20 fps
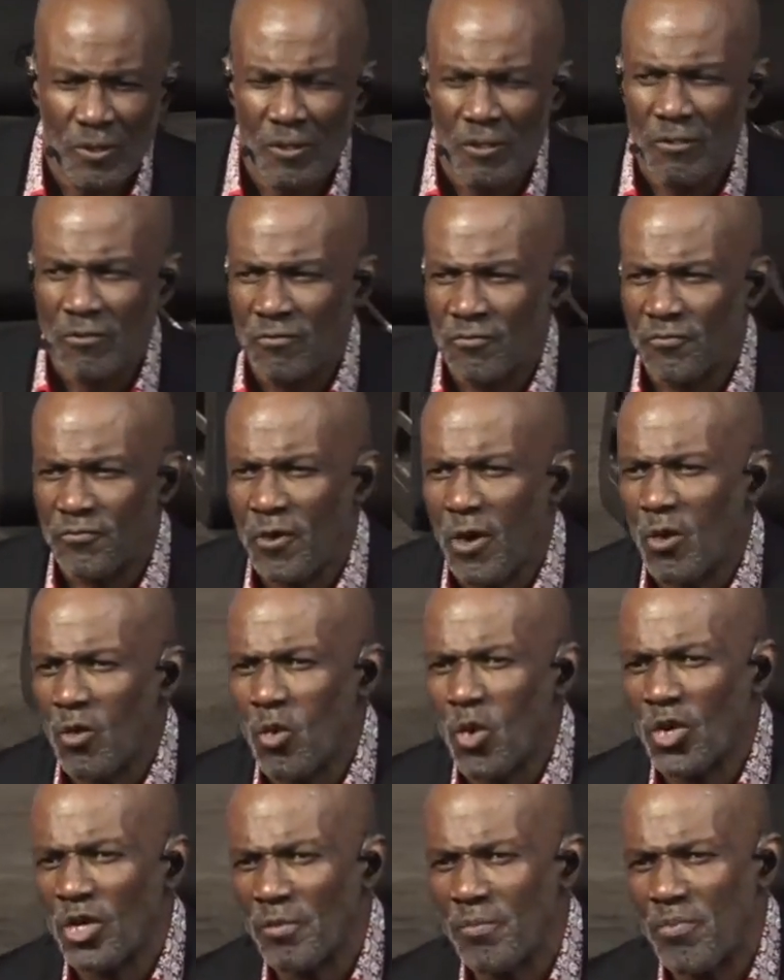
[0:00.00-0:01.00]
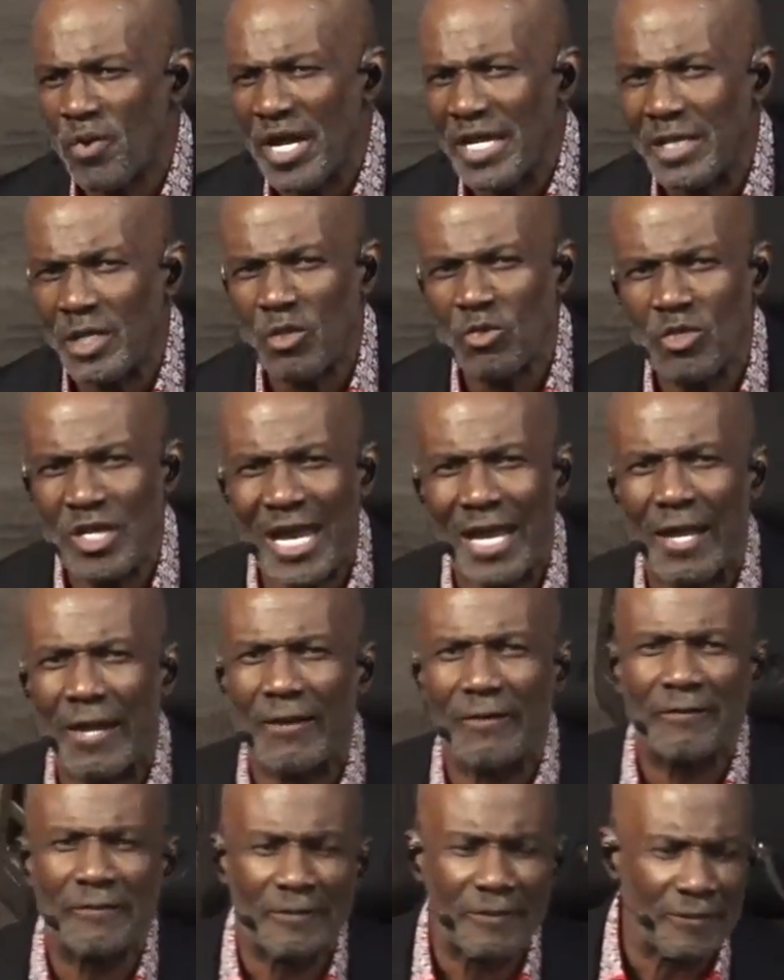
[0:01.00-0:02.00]
Folk want to break you
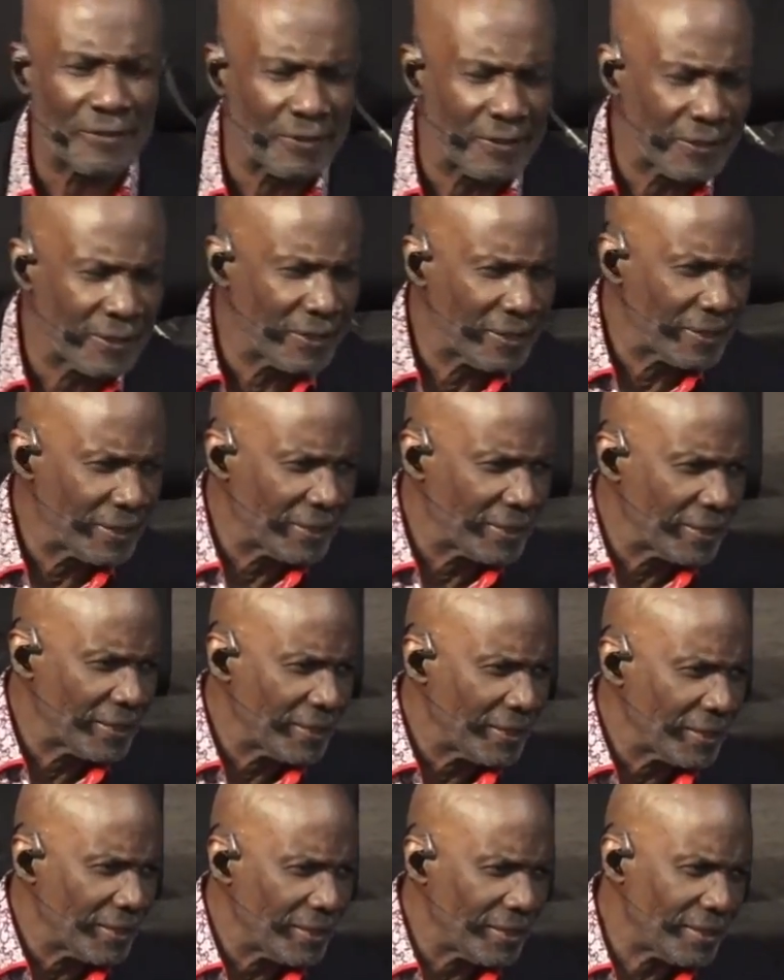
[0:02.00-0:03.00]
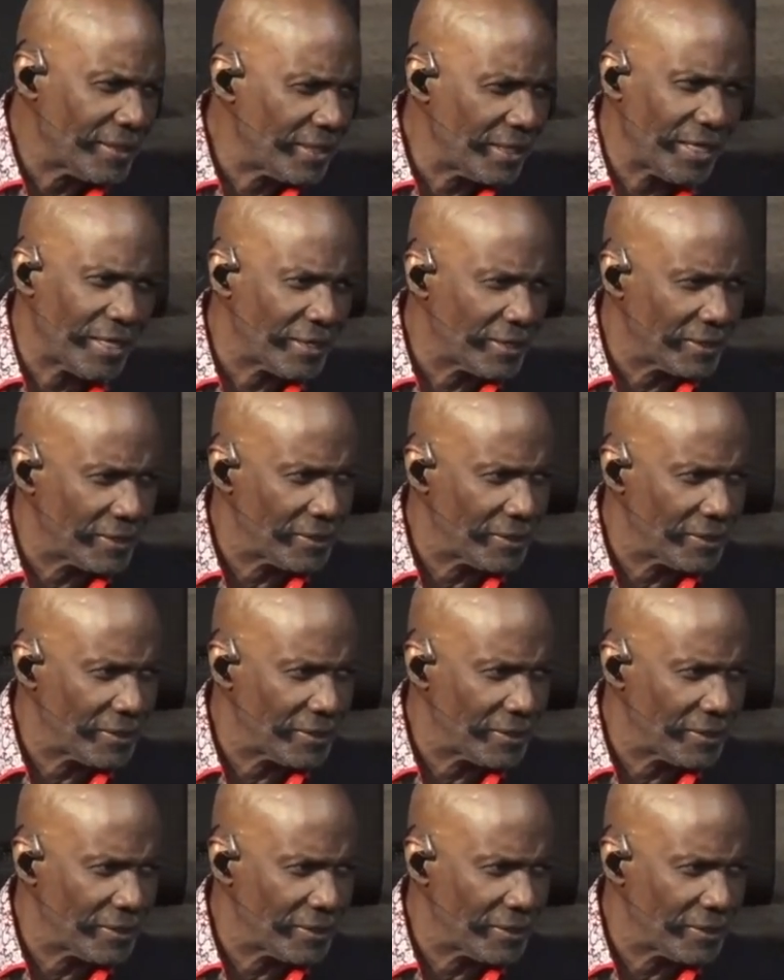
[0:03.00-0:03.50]
down again.